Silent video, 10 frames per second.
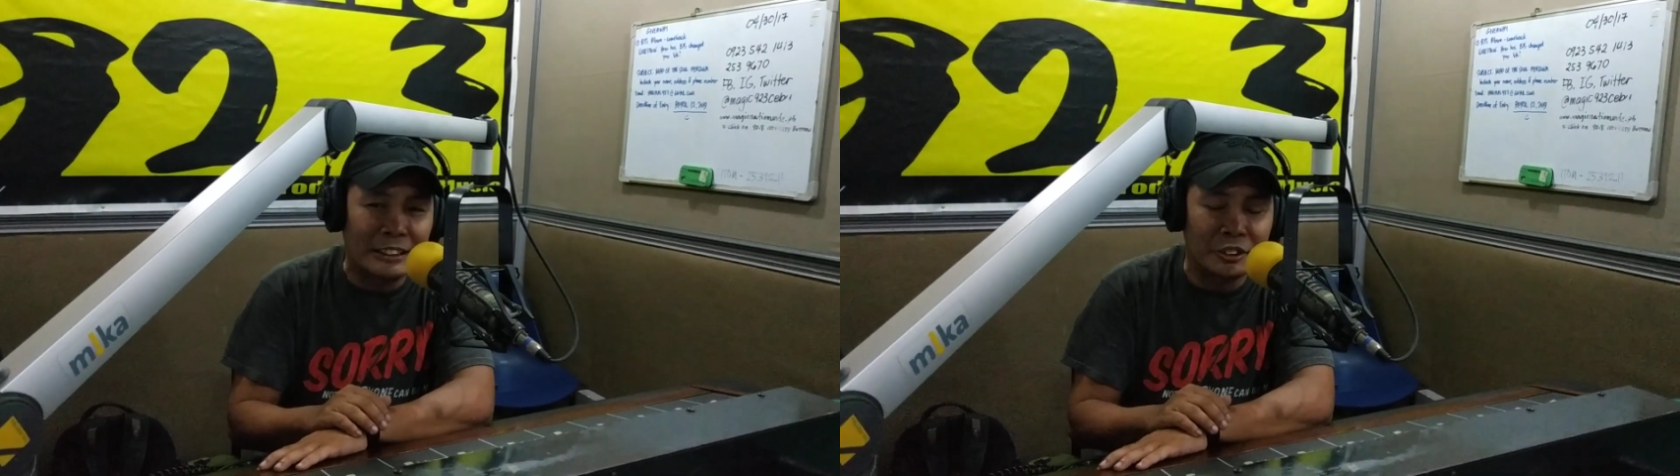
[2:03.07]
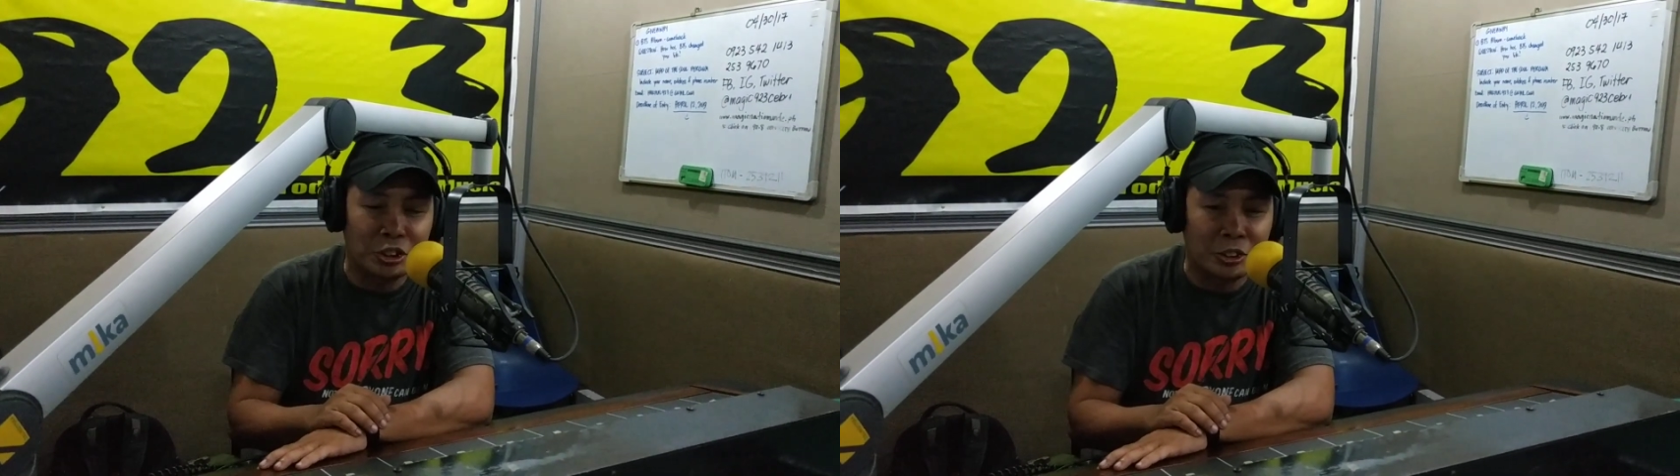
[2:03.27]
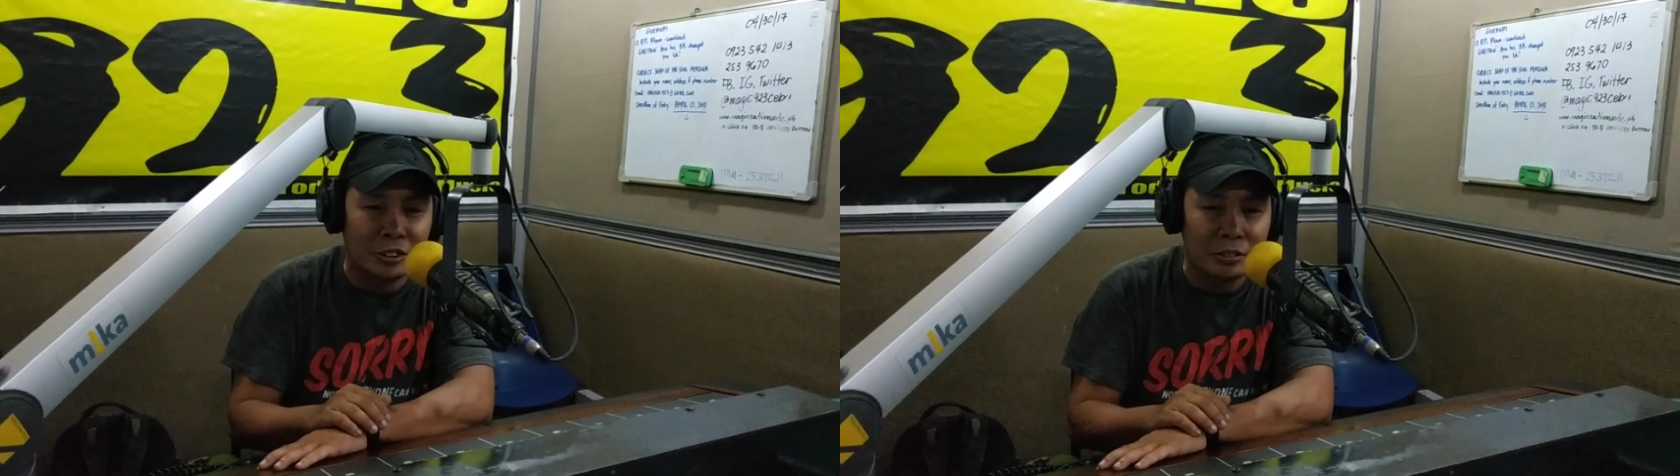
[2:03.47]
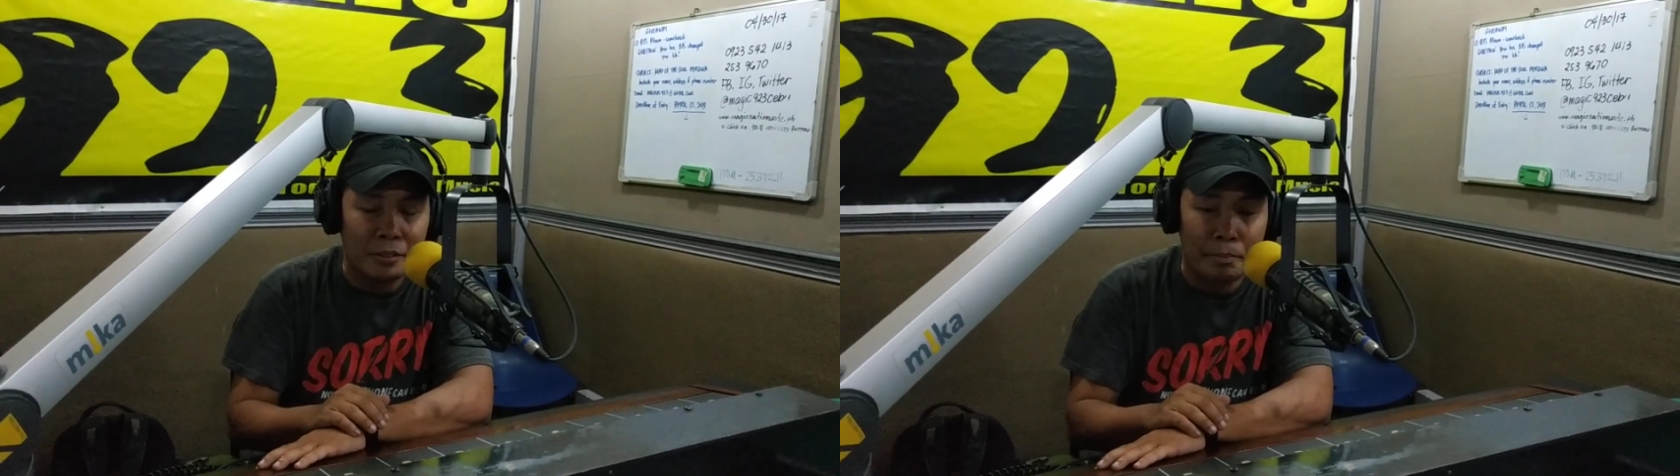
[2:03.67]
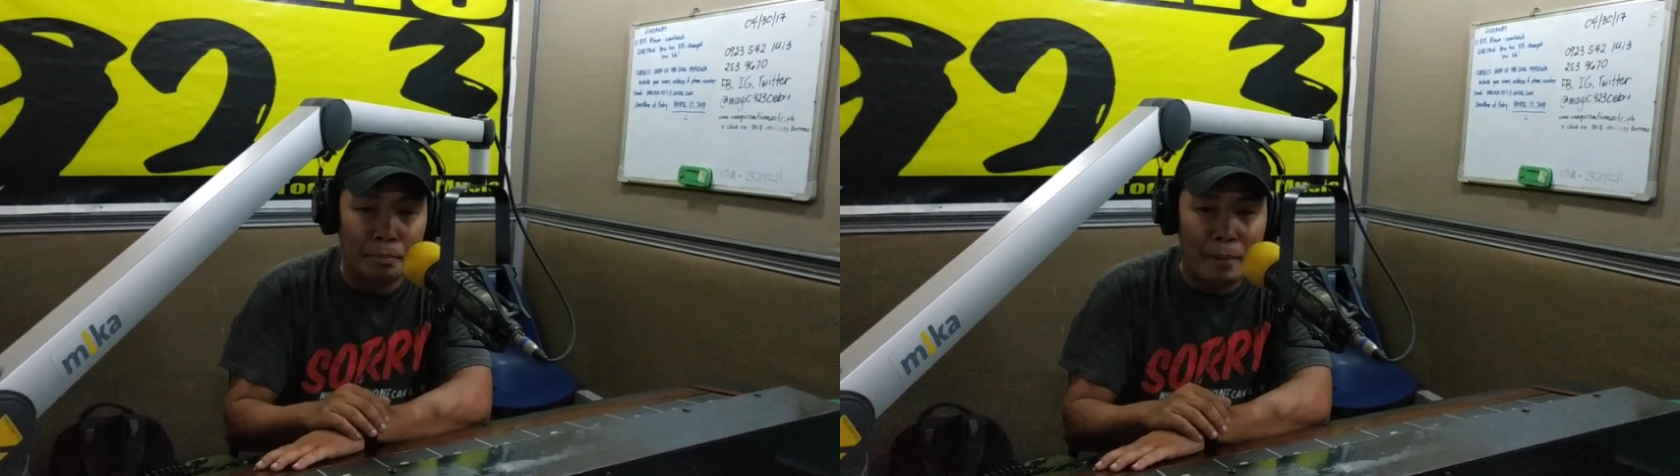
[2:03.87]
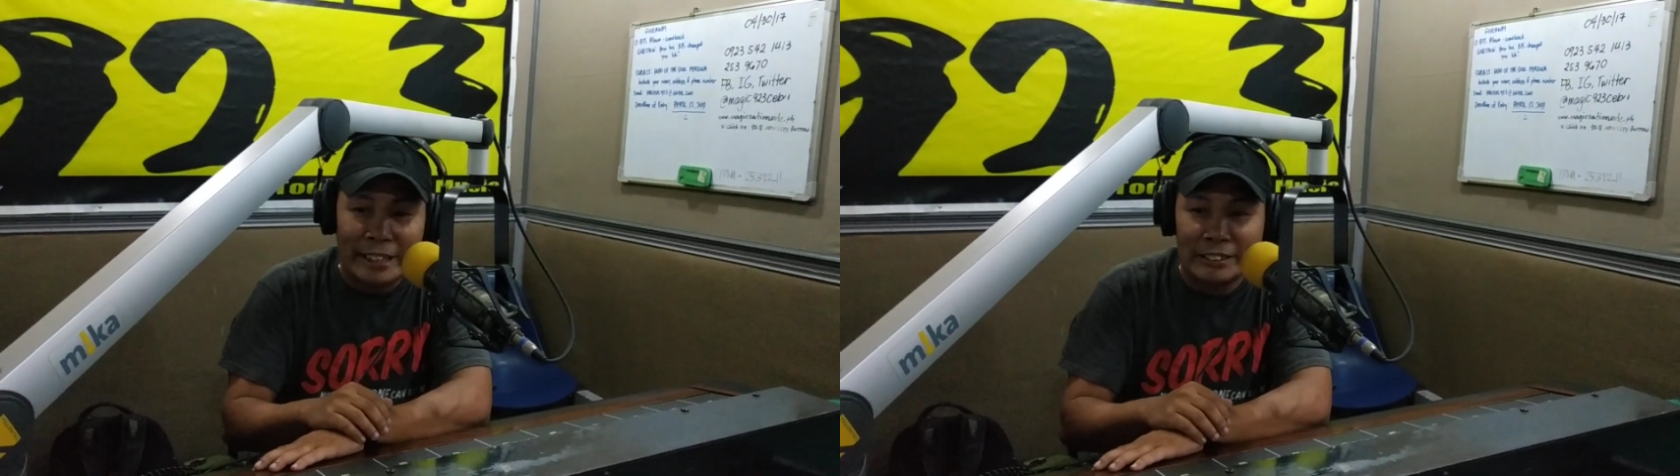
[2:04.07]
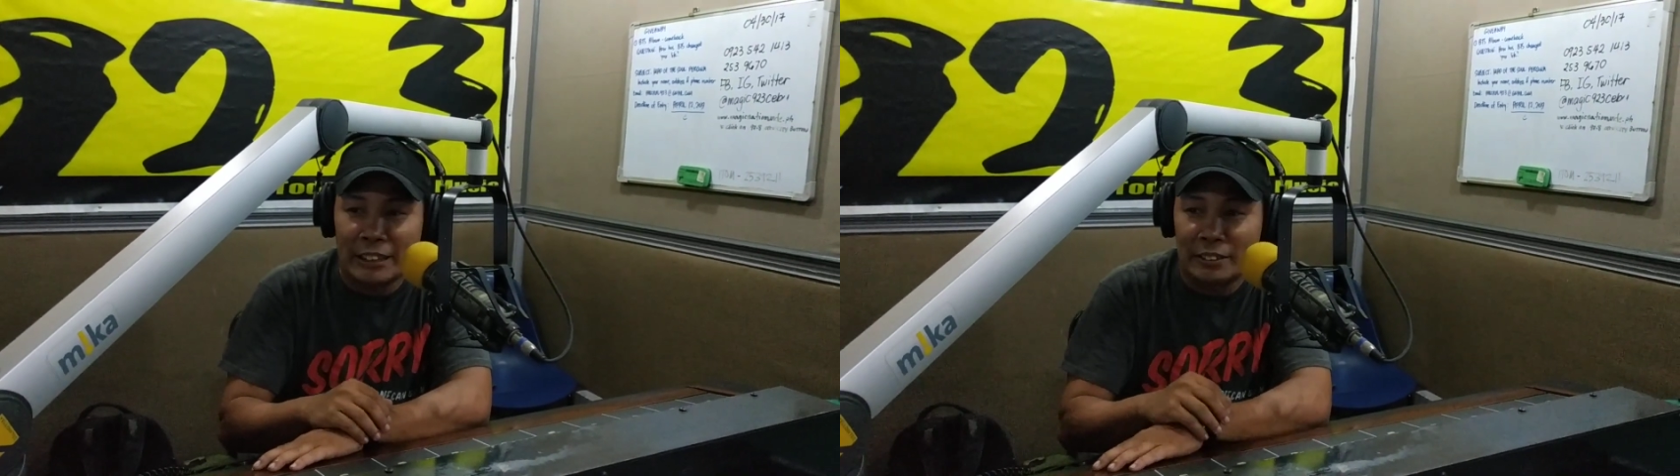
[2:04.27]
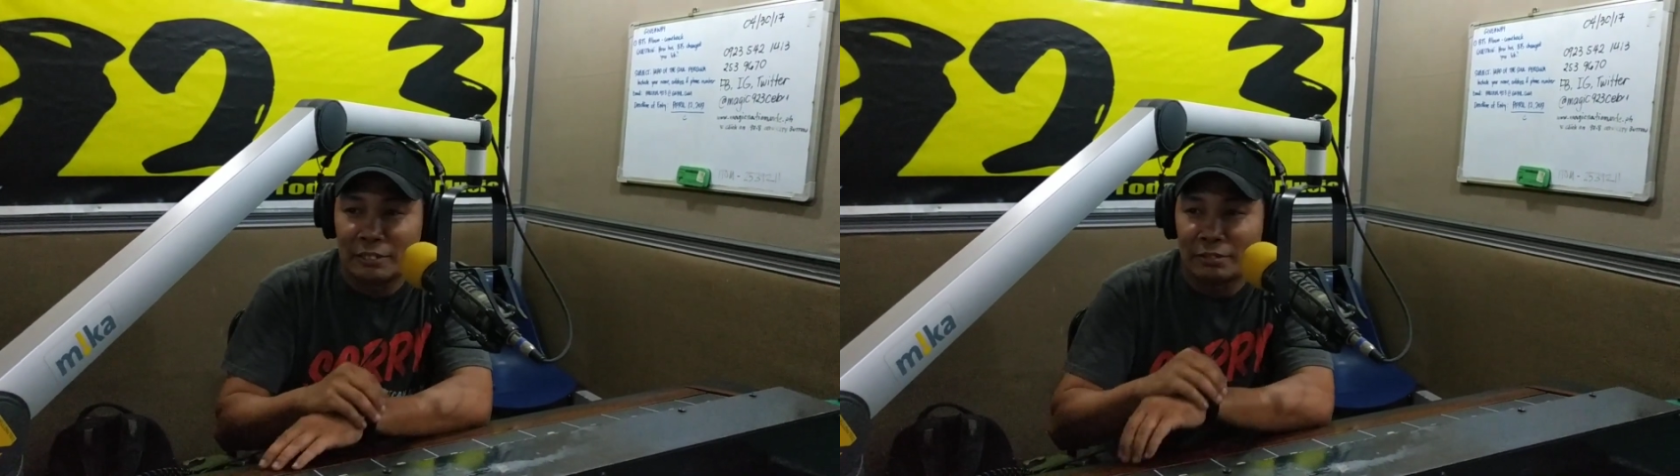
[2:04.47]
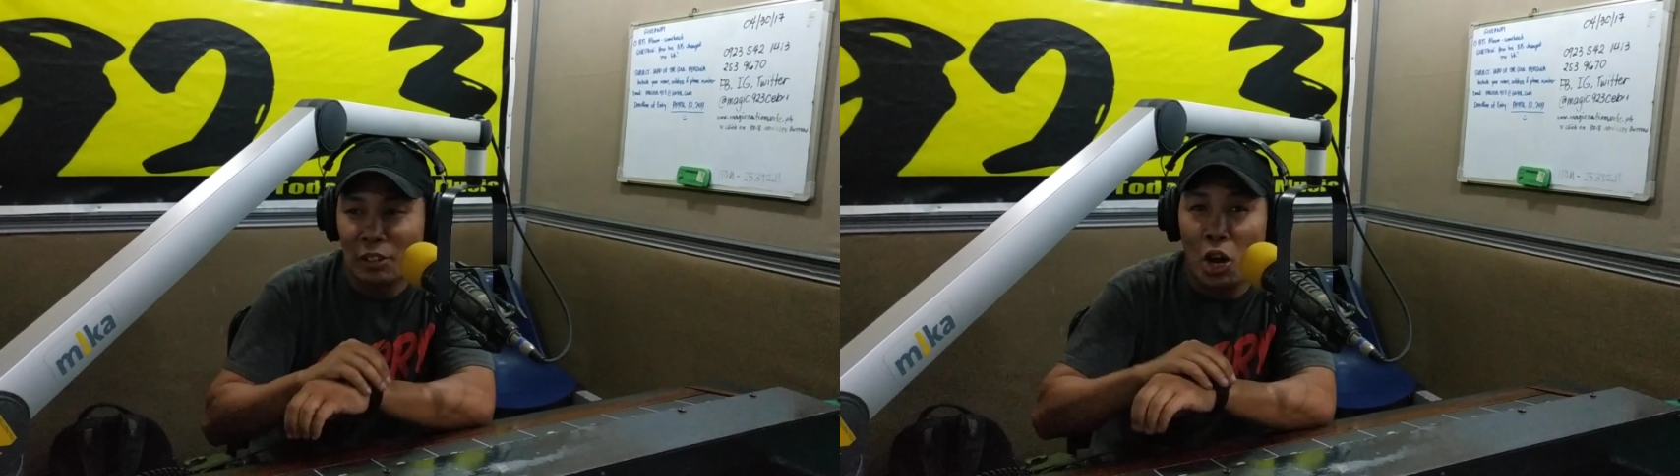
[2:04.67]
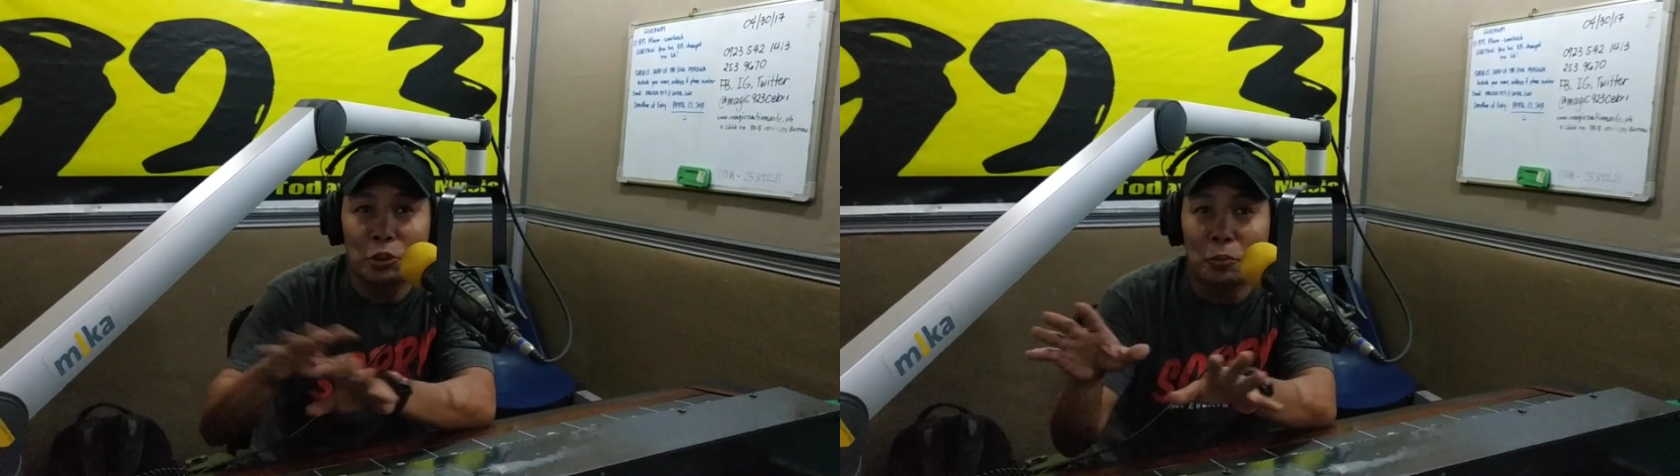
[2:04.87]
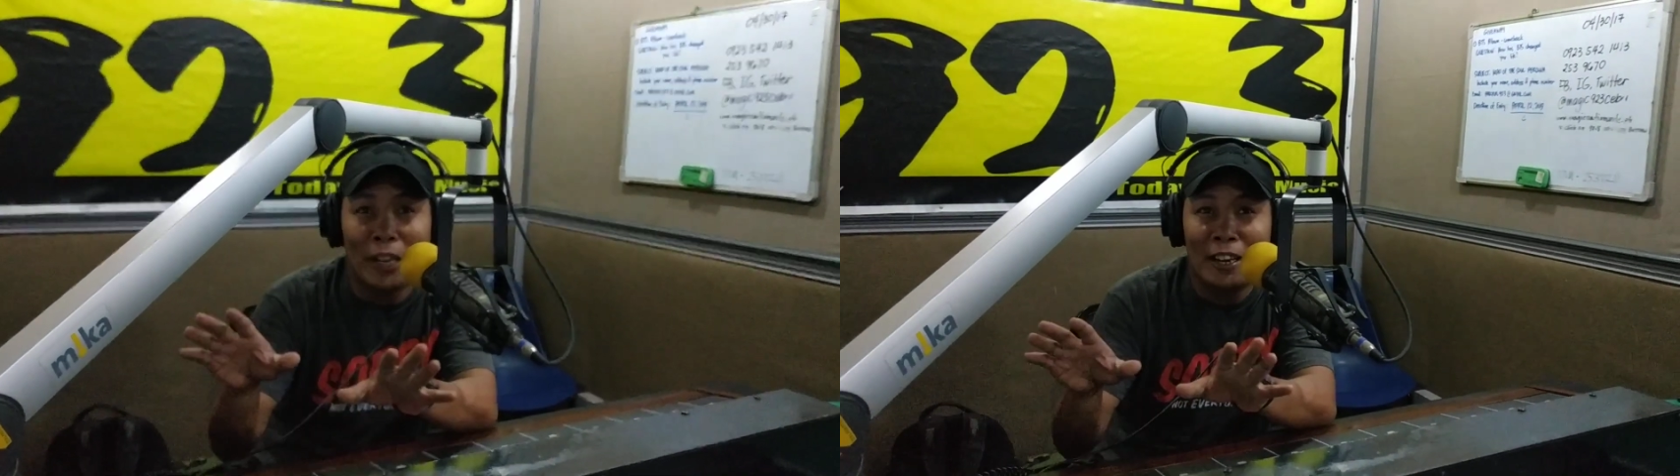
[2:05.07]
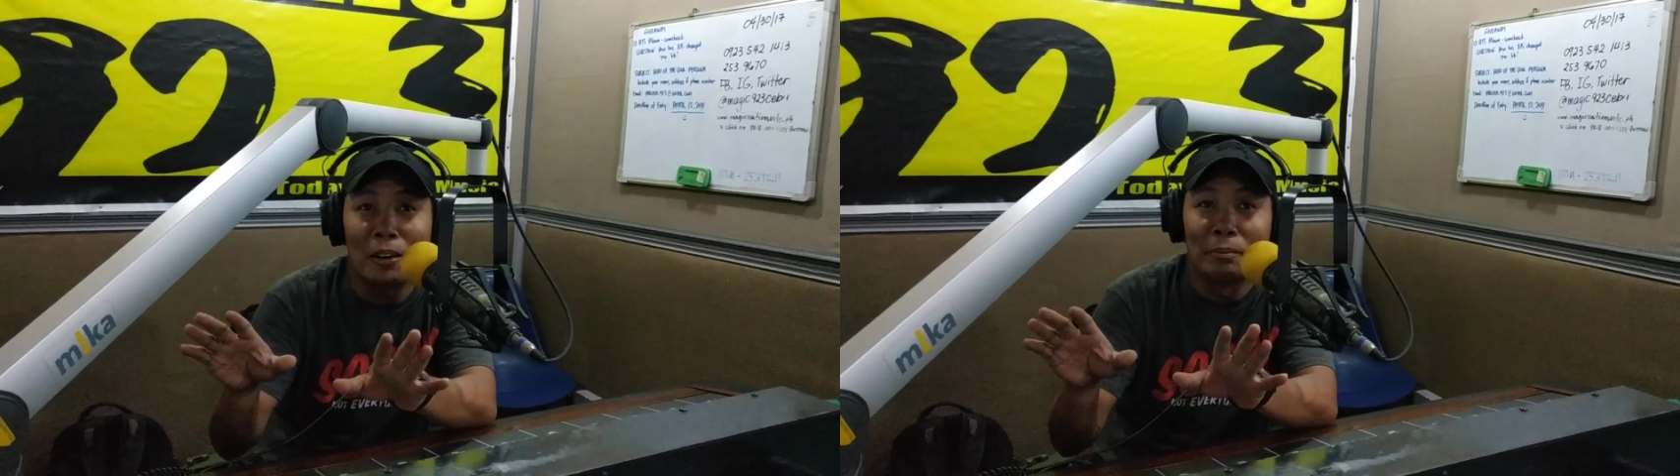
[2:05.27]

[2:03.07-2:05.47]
and he just makes it all the way up.